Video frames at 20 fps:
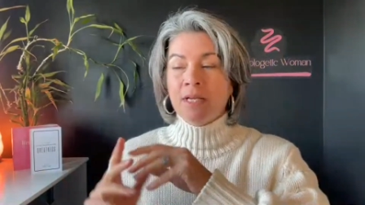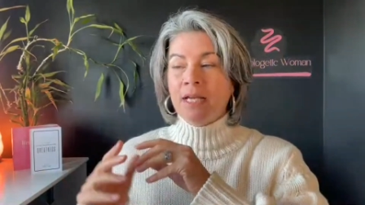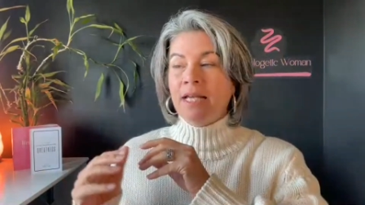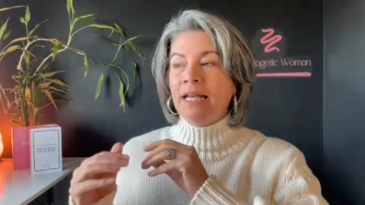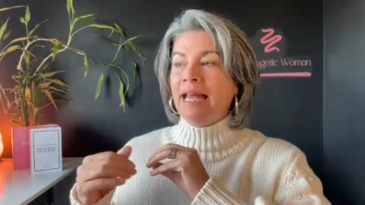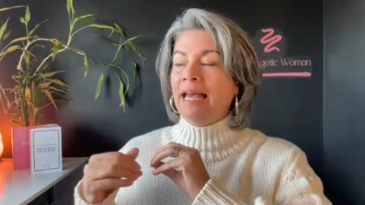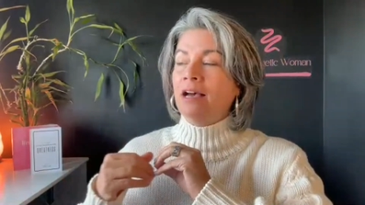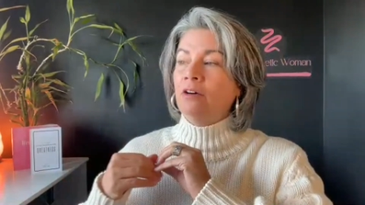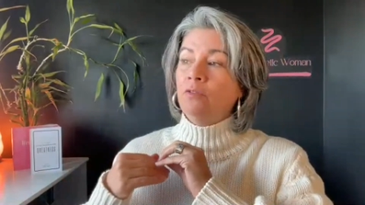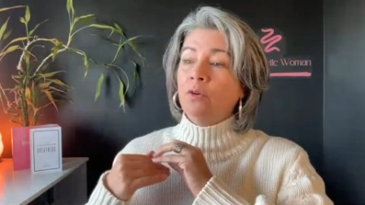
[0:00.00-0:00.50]

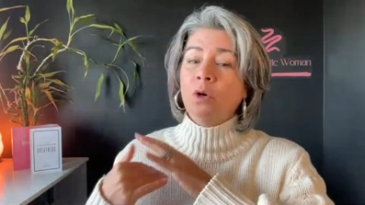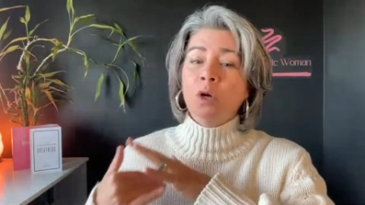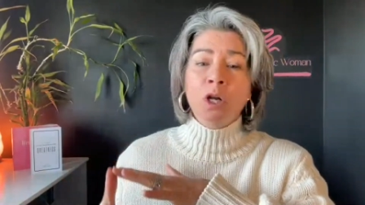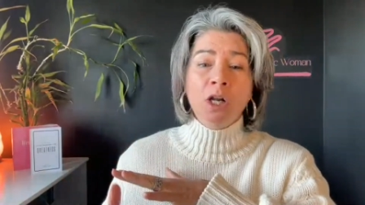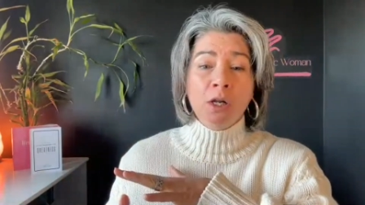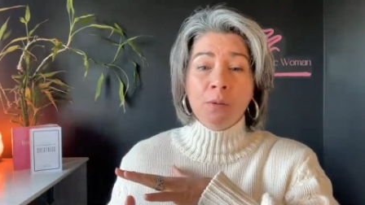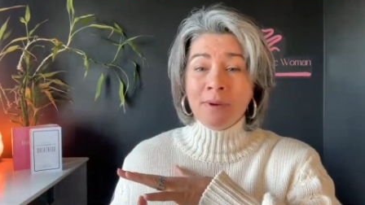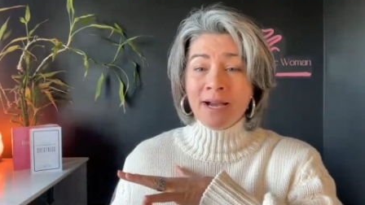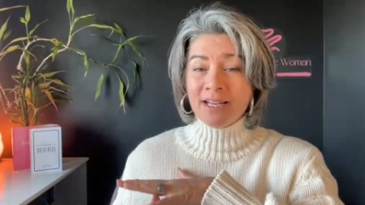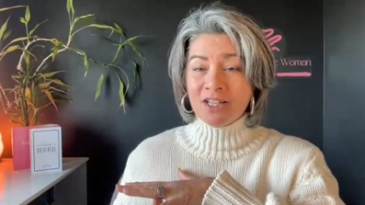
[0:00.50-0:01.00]
going to have
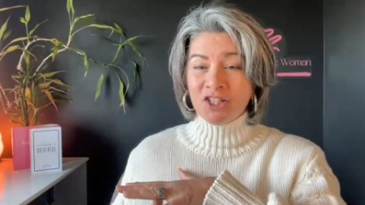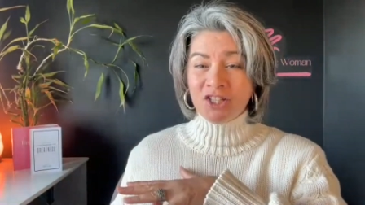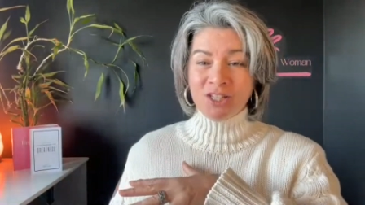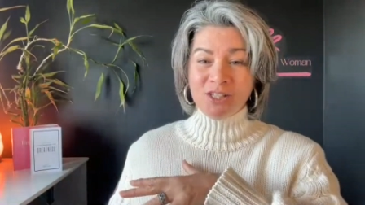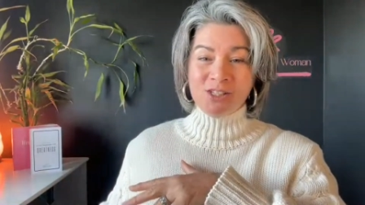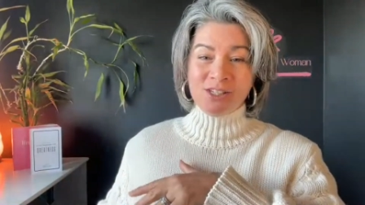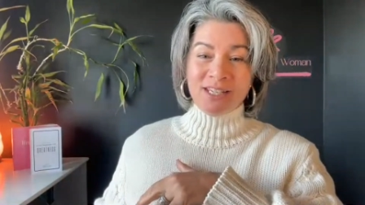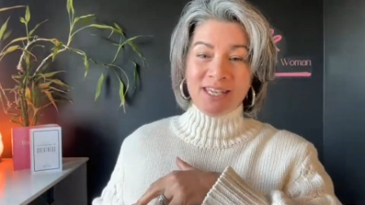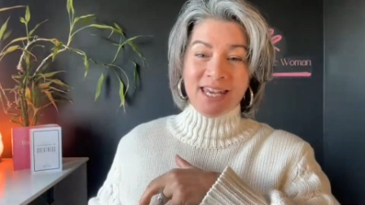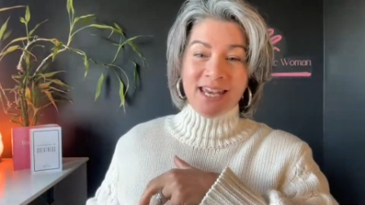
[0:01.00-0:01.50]
all my
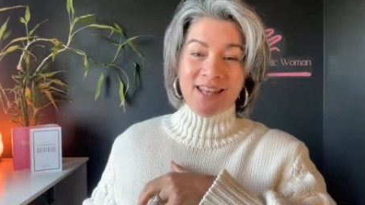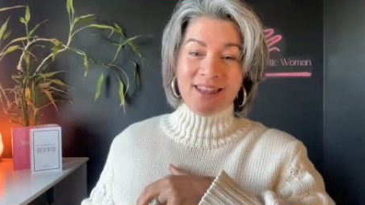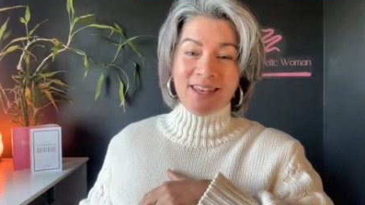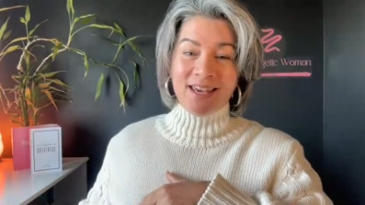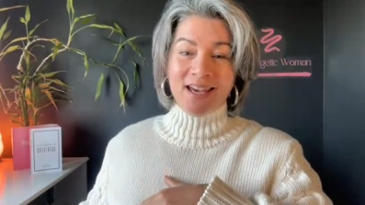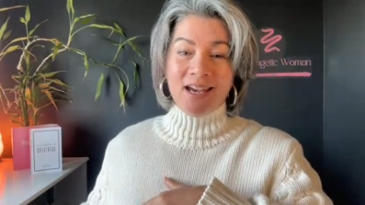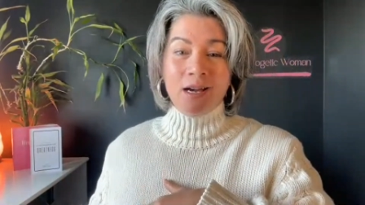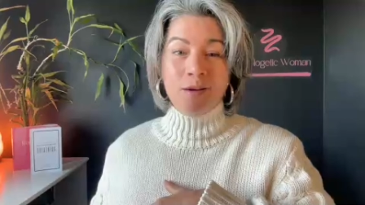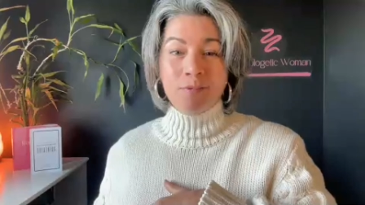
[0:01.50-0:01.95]
shit together.